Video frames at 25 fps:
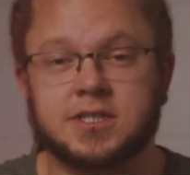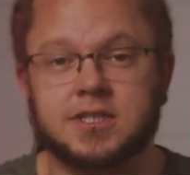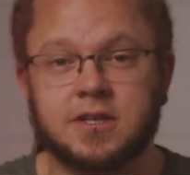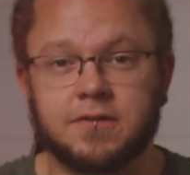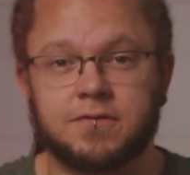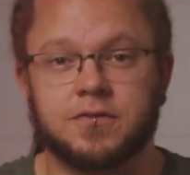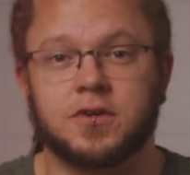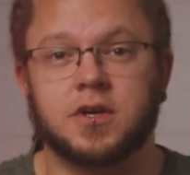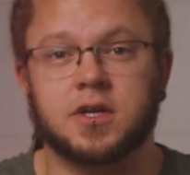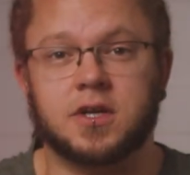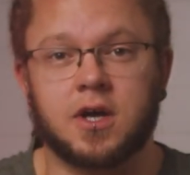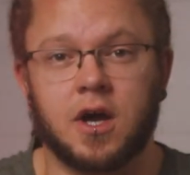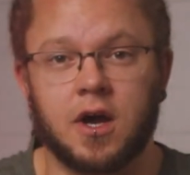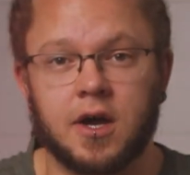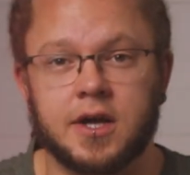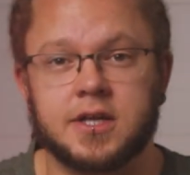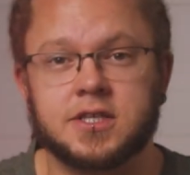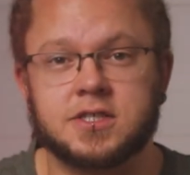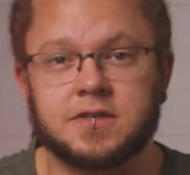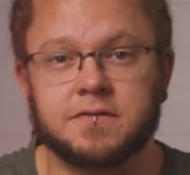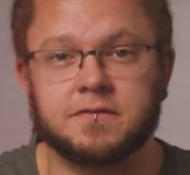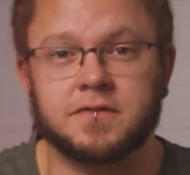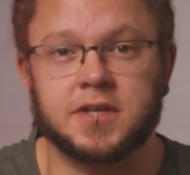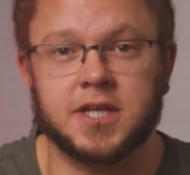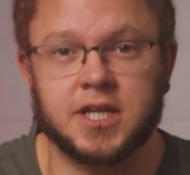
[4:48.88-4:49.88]
of different
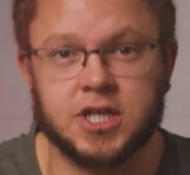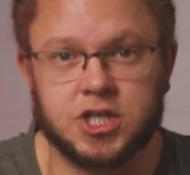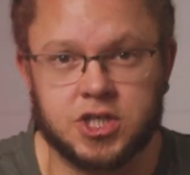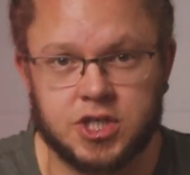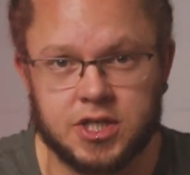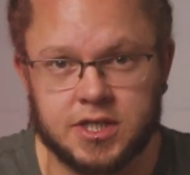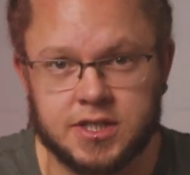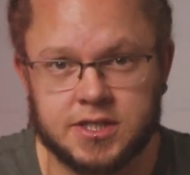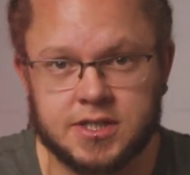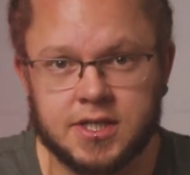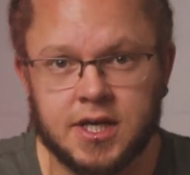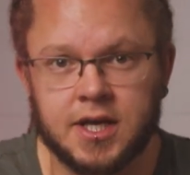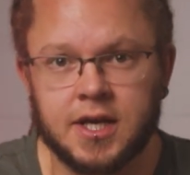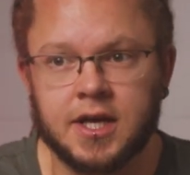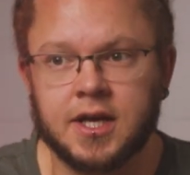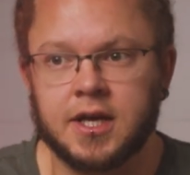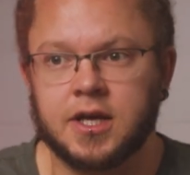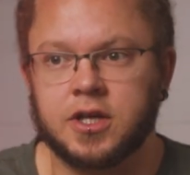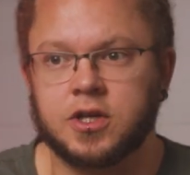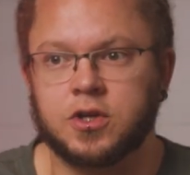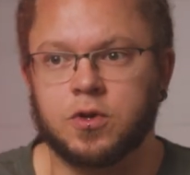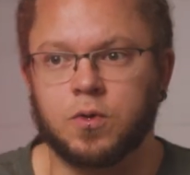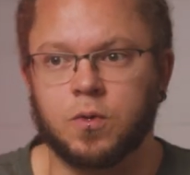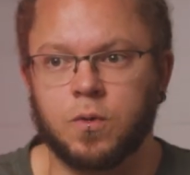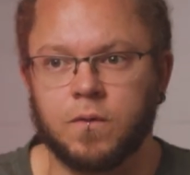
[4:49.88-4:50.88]
kinds of niches.
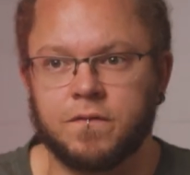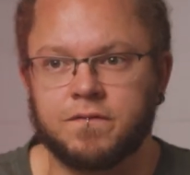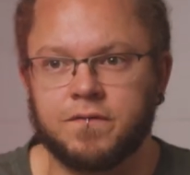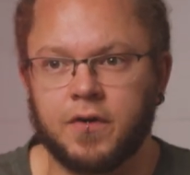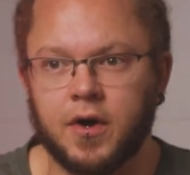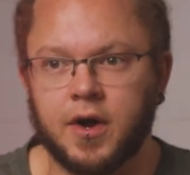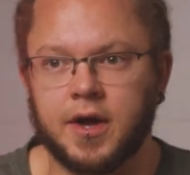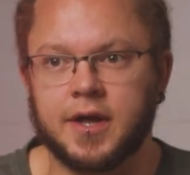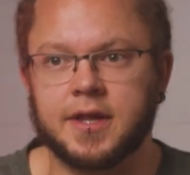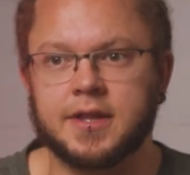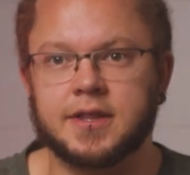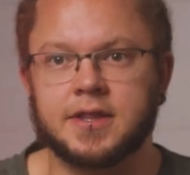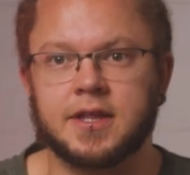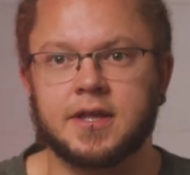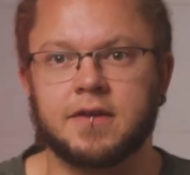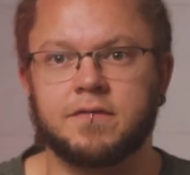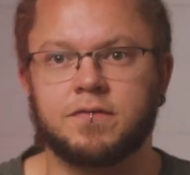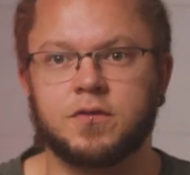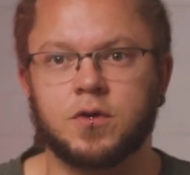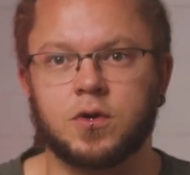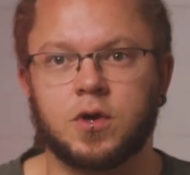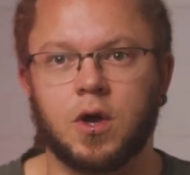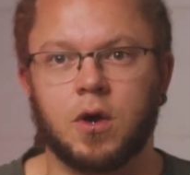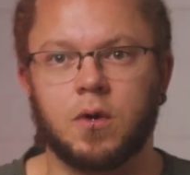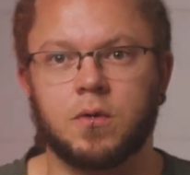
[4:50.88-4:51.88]
You will find that
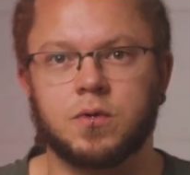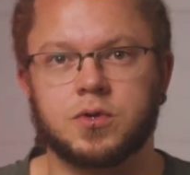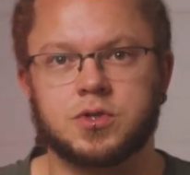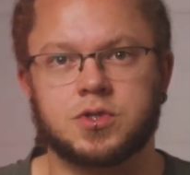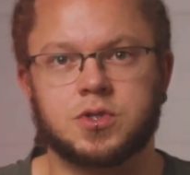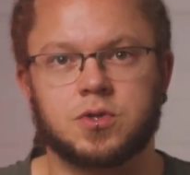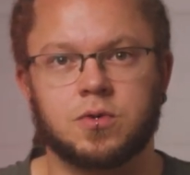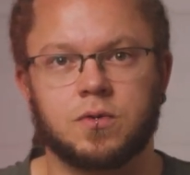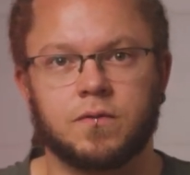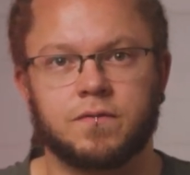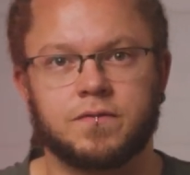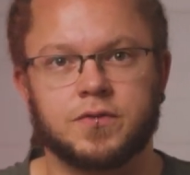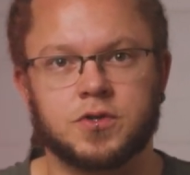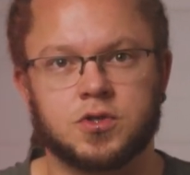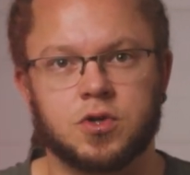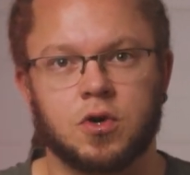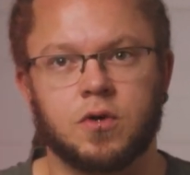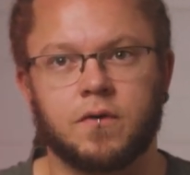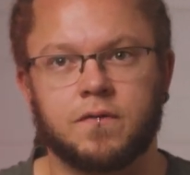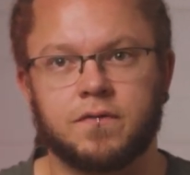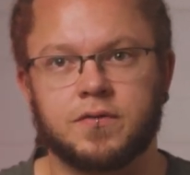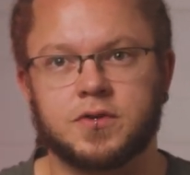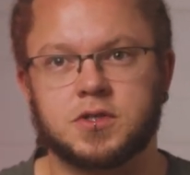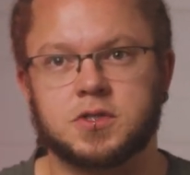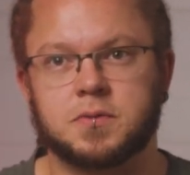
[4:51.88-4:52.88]
if you go onto
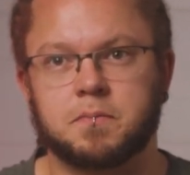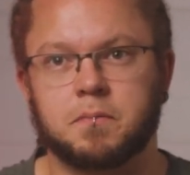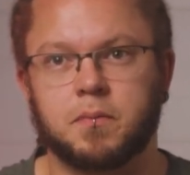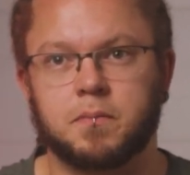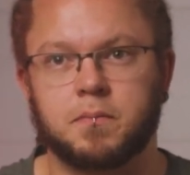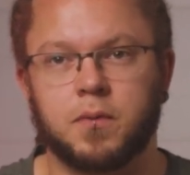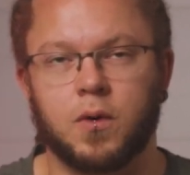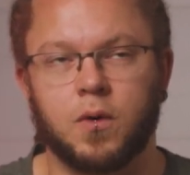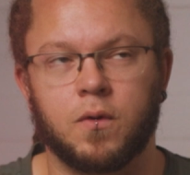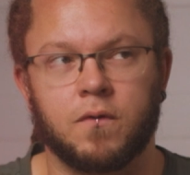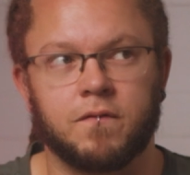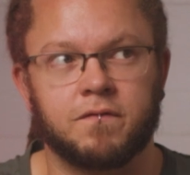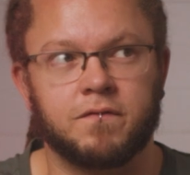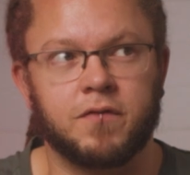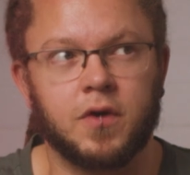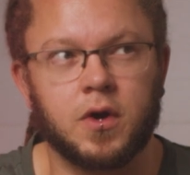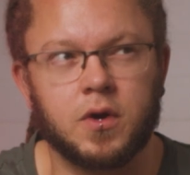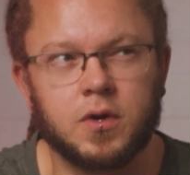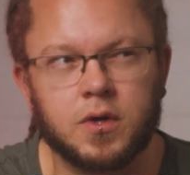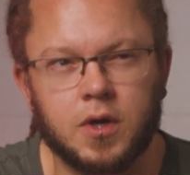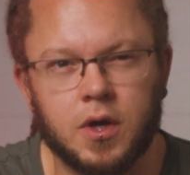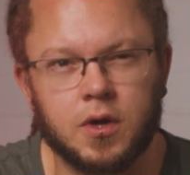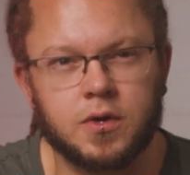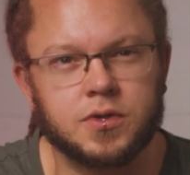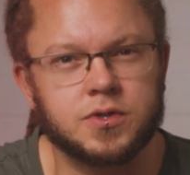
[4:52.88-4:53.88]
photographers'
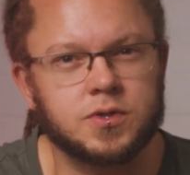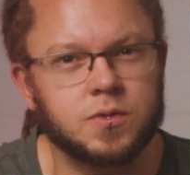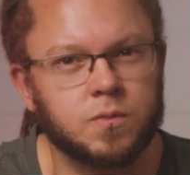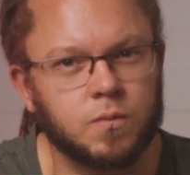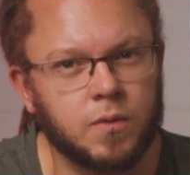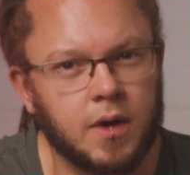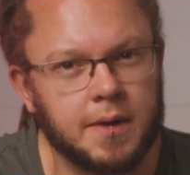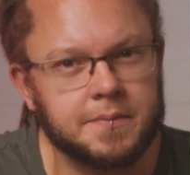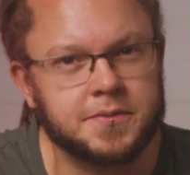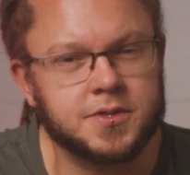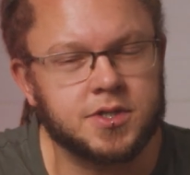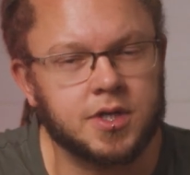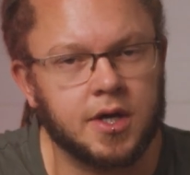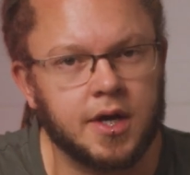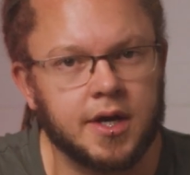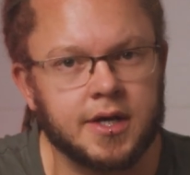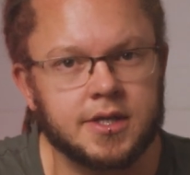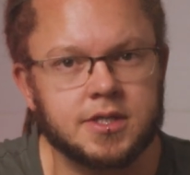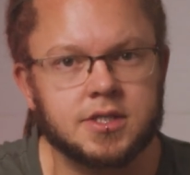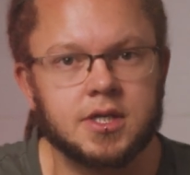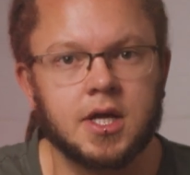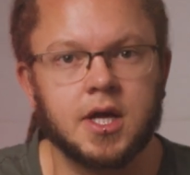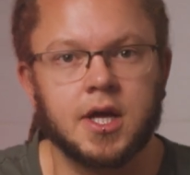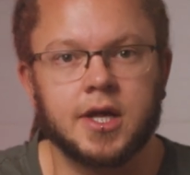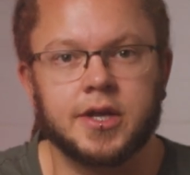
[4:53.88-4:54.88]
portfolios and
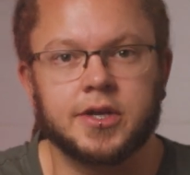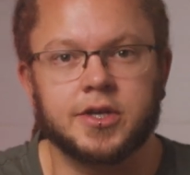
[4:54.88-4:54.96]
websites,